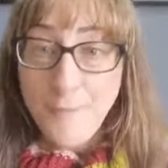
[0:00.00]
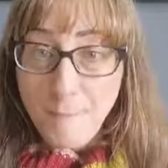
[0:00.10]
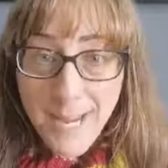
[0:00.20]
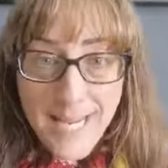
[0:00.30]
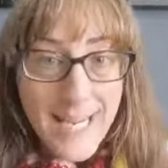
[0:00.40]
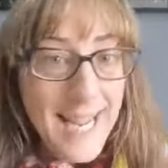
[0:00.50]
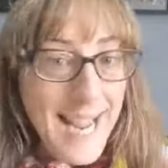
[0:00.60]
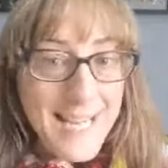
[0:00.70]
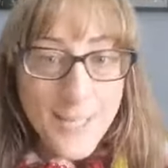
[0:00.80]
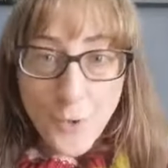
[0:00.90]
for
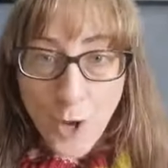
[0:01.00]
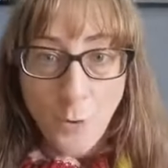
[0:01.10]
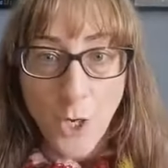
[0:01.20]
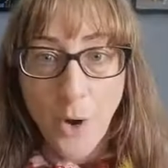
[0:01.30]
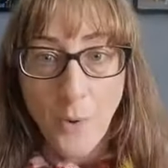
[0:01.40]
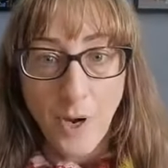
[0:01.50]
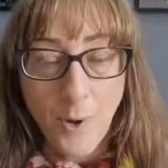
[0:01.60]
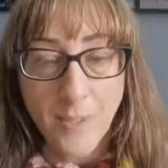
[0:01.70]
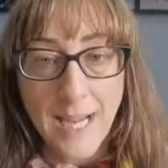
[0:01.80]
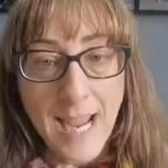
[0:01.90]
me, it's a no go,
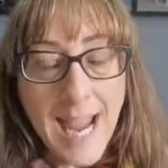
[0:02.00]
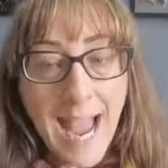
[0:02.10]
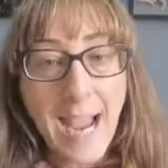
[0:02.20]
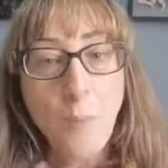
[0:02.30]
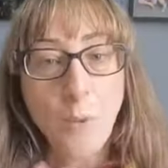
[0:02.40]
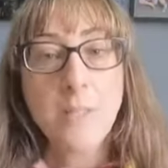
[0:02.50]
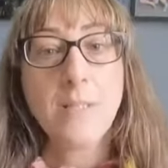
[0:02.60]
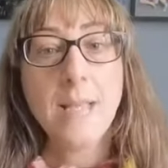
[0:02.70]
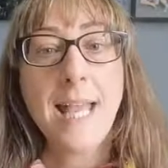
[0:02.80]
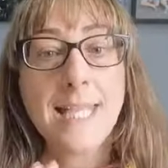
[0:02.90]
okay? I
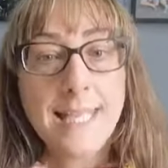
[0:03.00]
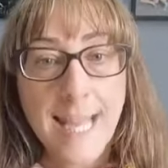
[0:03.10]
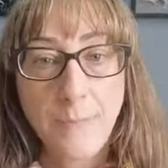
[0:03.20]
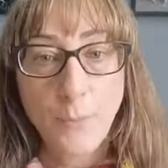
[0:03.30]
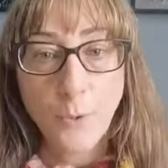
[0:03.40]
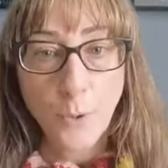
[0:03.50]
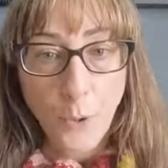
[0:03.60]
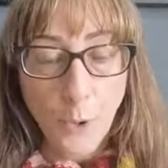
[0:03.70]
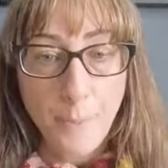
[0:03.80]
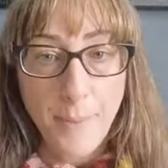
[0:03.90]
want a, a
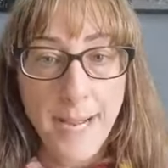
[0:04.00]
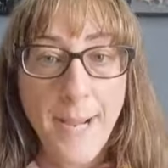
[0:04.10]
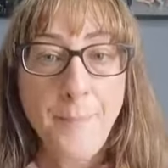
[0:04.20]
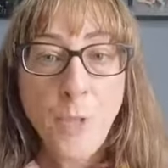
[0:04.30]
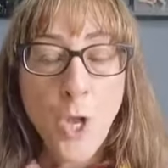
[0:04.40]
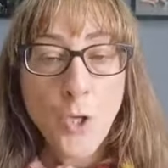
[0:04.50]
stable company.